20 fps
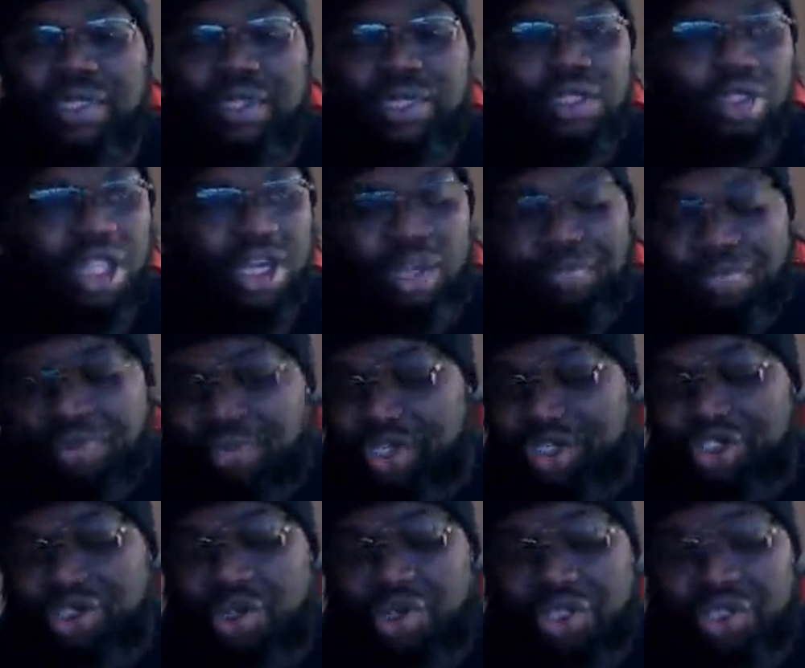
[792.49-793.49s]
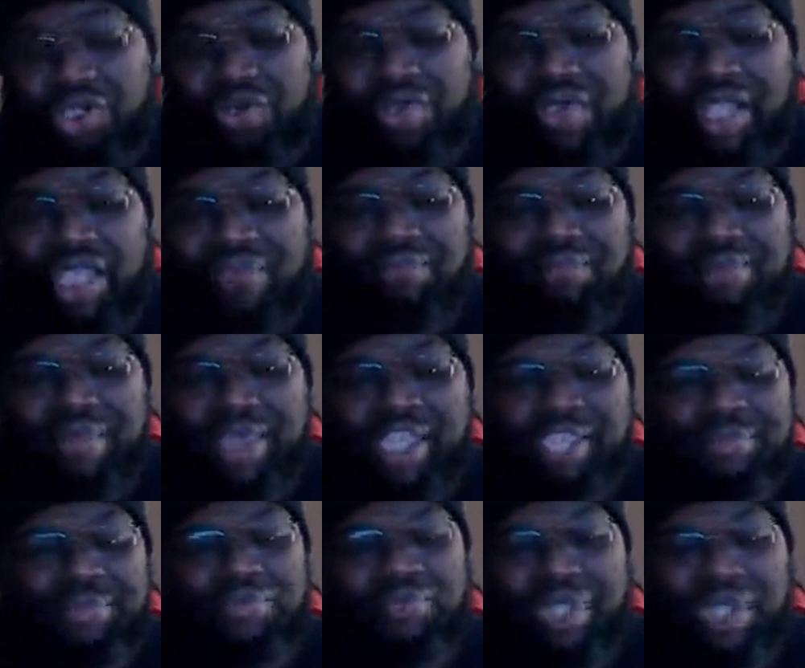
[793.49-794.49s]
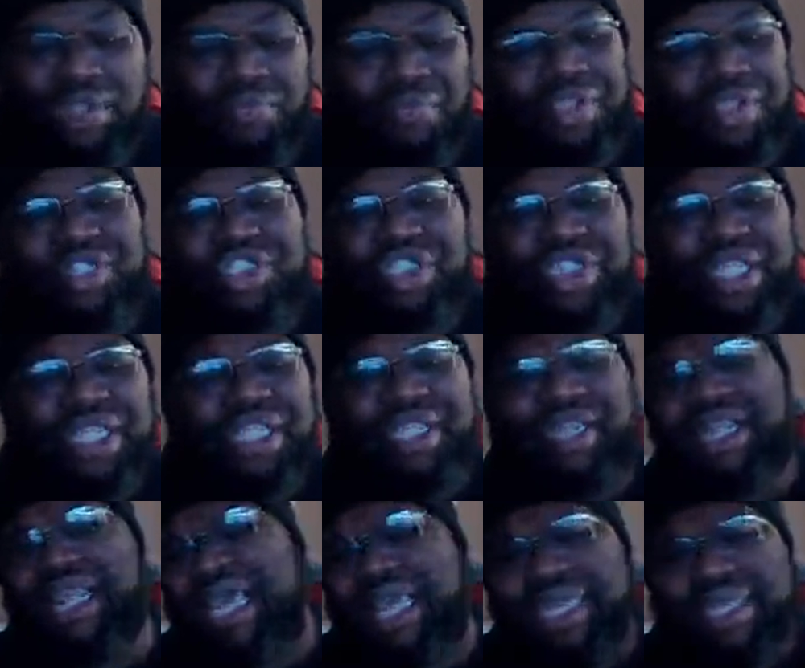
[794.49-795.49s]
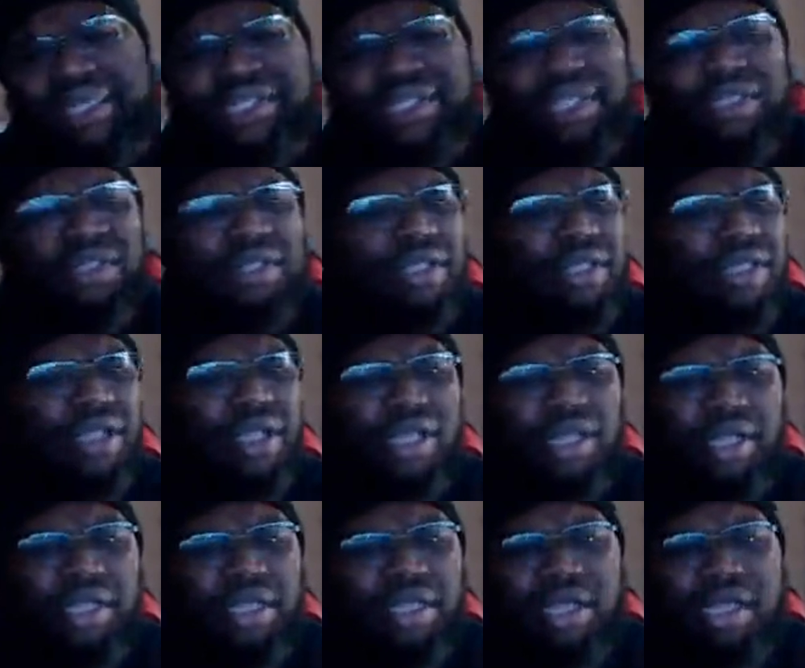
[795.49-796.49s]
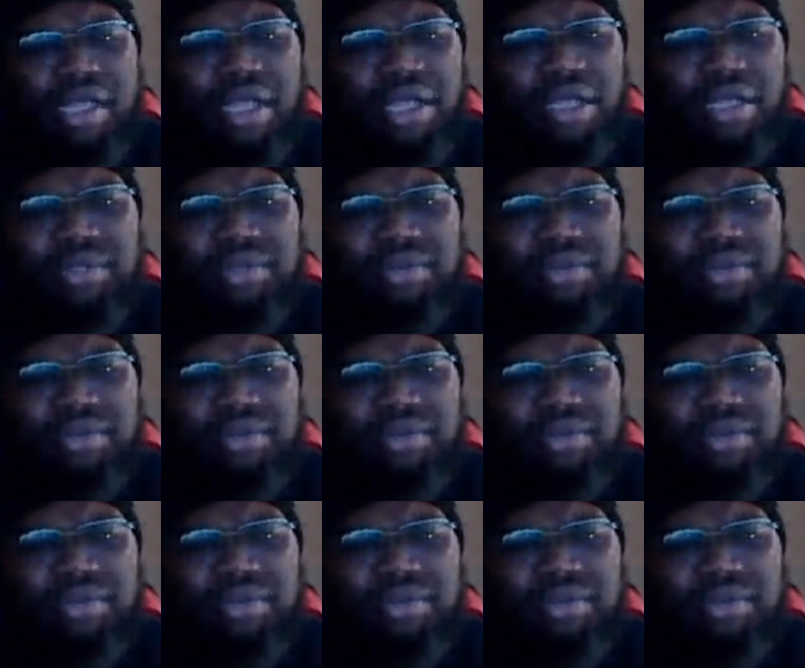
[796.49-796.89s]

You at the pre-show, you're gonna have a match between Ricochet, Elias, what's